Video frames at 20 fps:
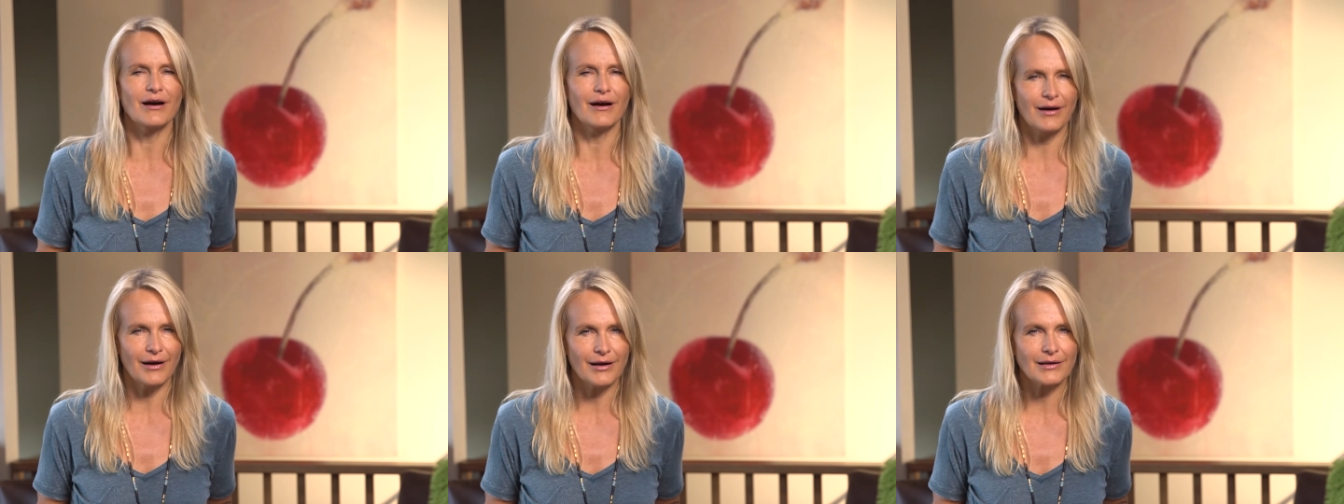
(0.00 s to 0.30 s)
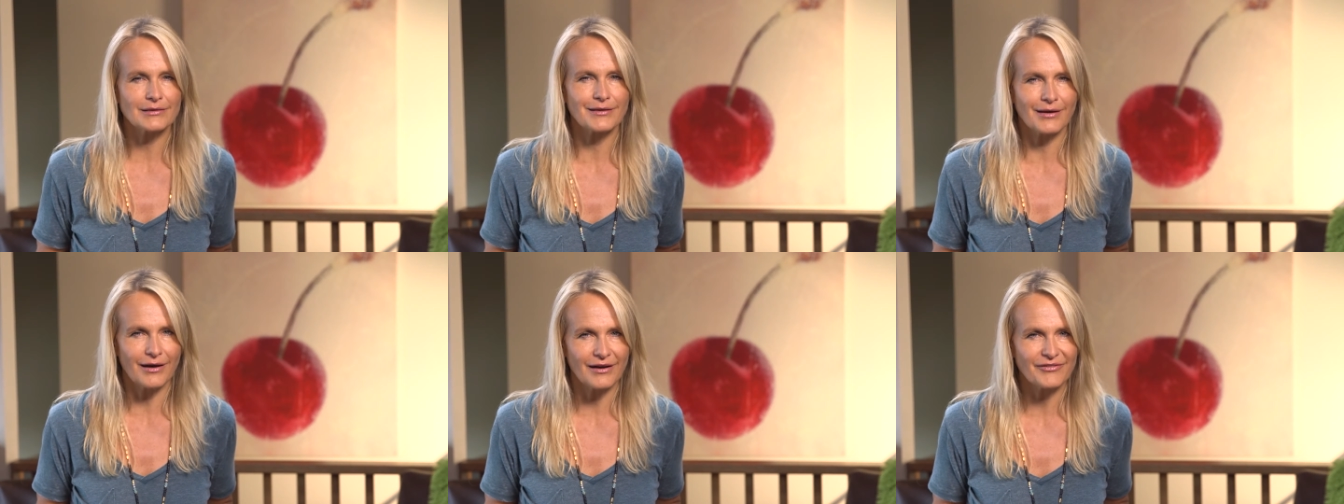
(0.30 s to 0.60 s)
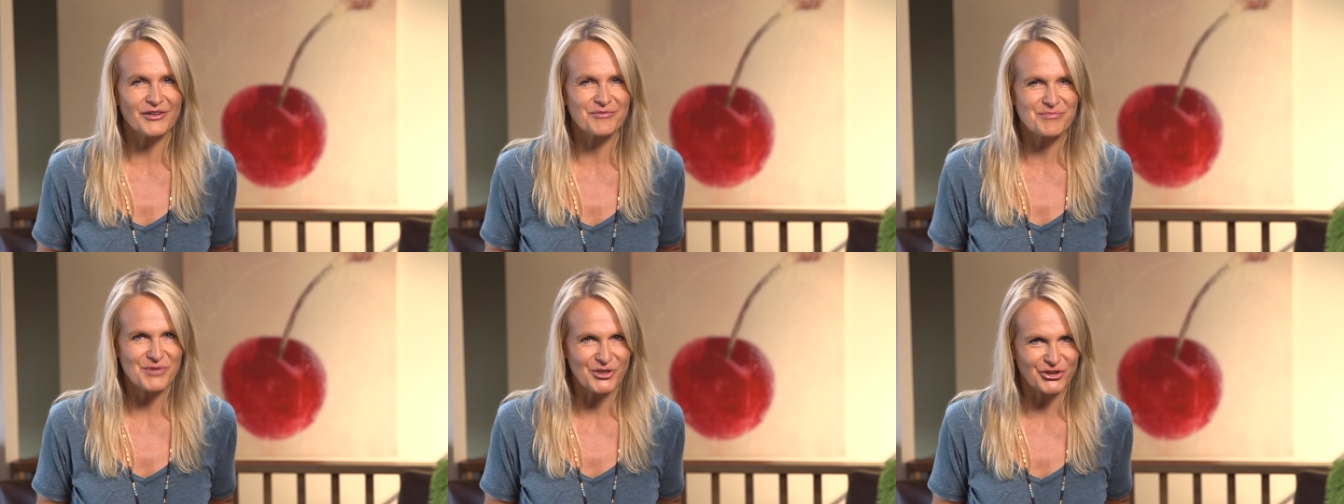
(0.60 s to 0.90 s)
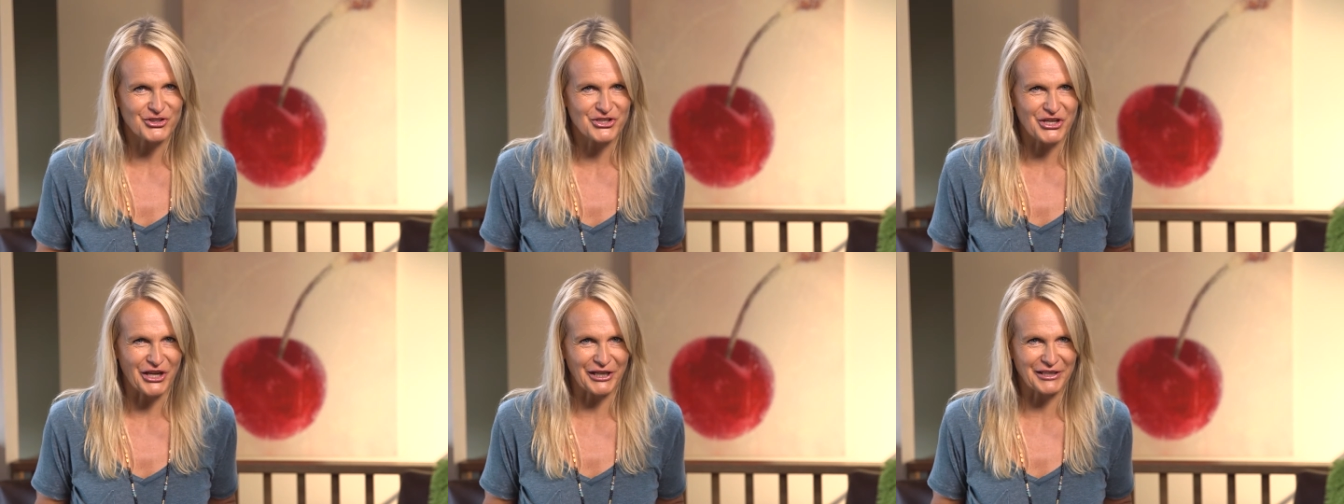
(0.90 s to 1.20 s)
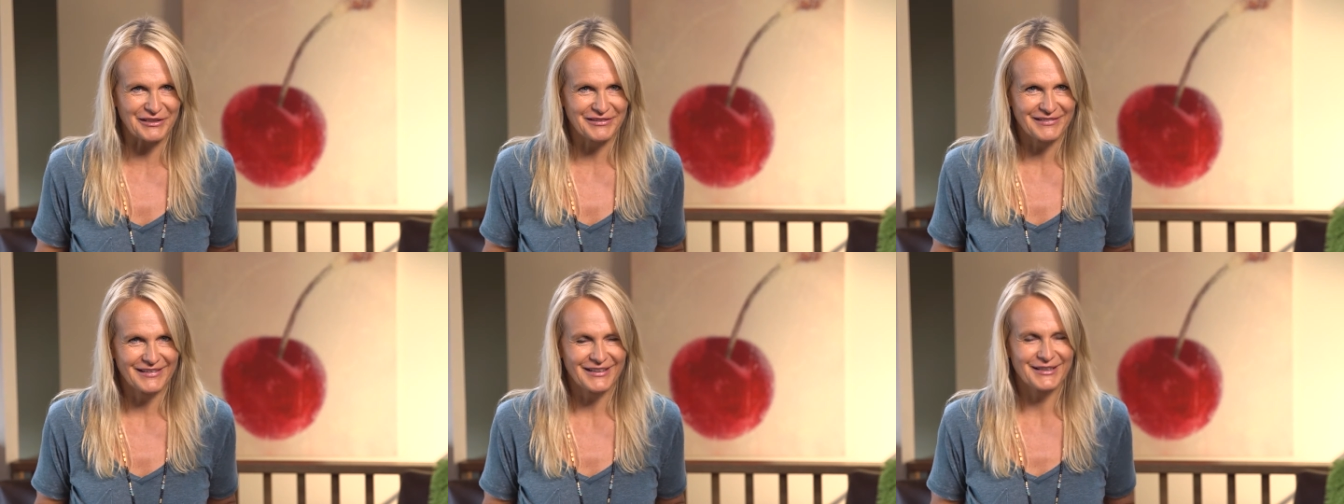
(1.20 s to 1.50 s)
a hot coffee
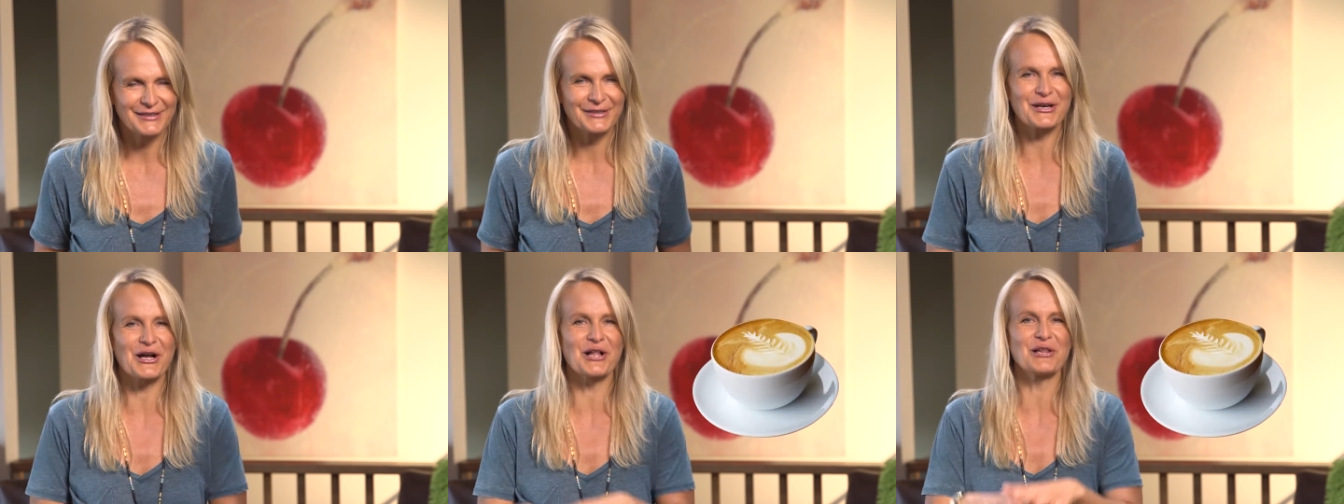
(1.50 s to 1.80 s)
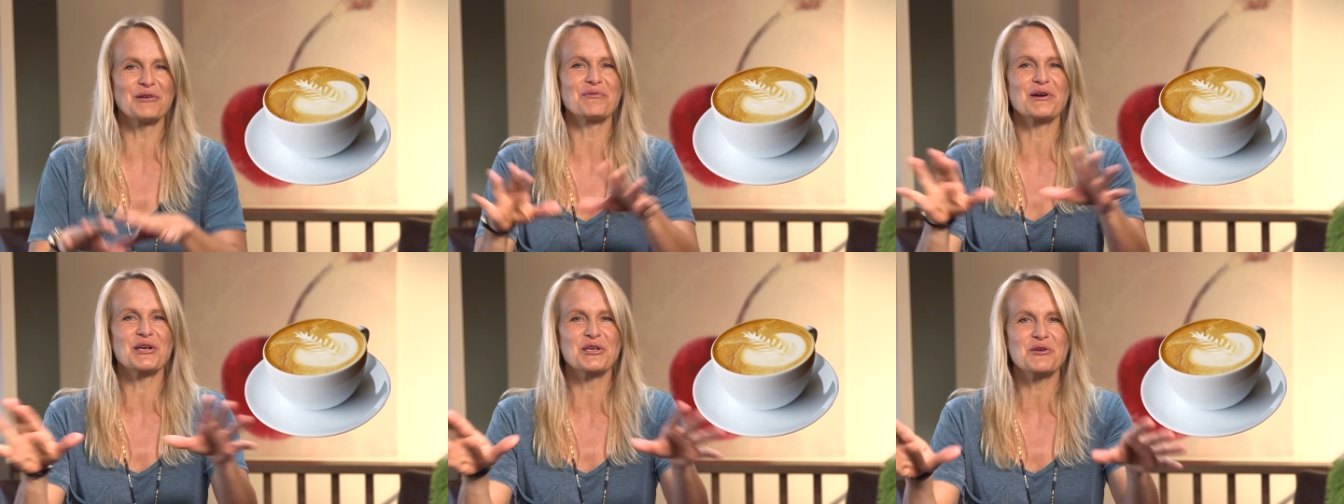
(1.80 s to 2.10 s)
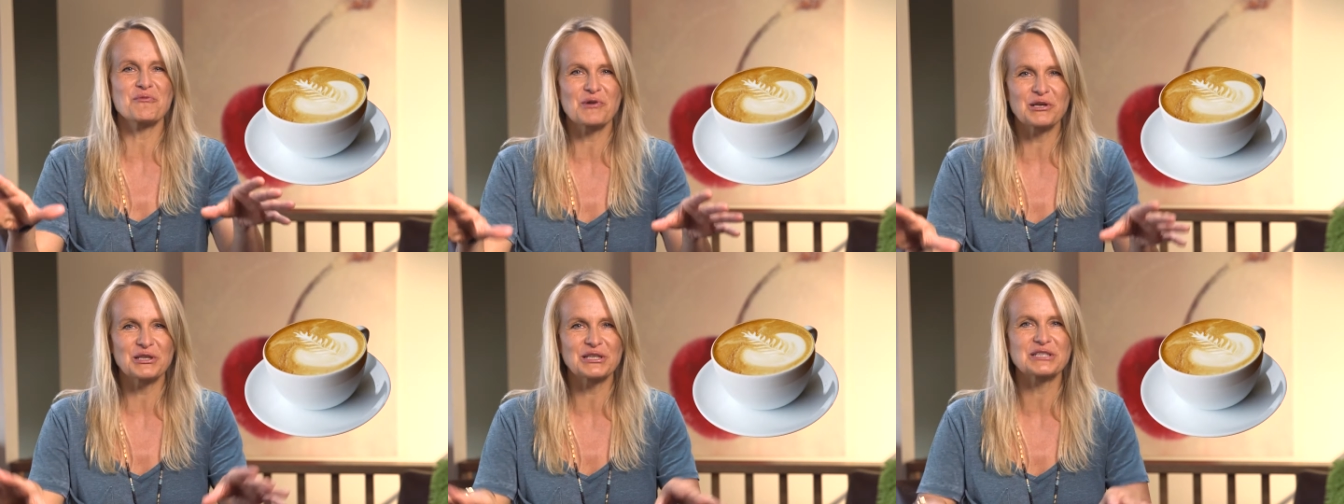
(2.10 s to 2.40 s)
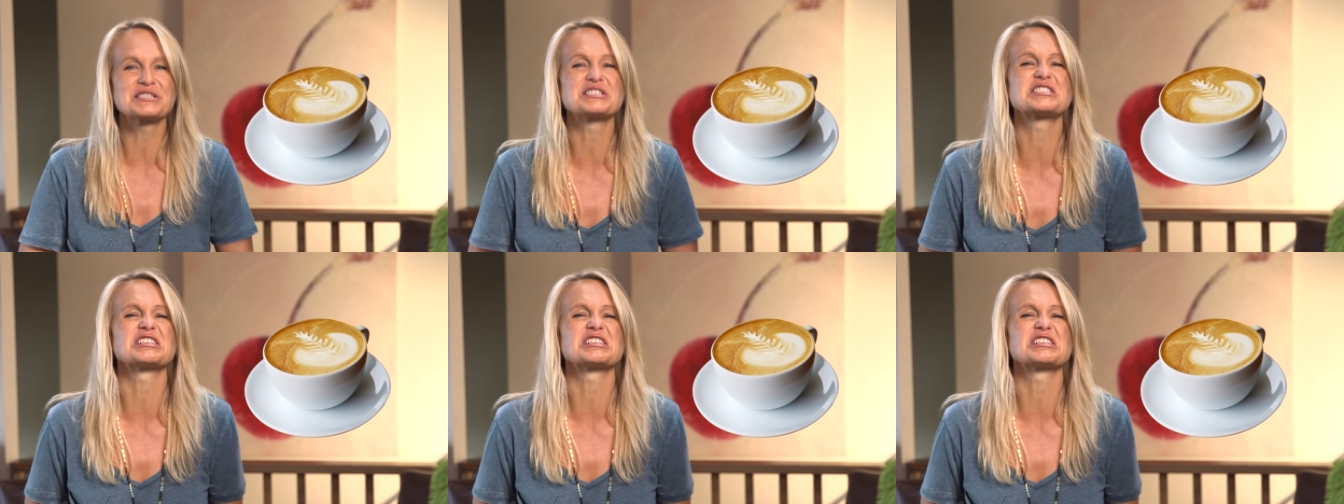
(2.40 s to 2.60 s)
milkshake. Call it what you will, it's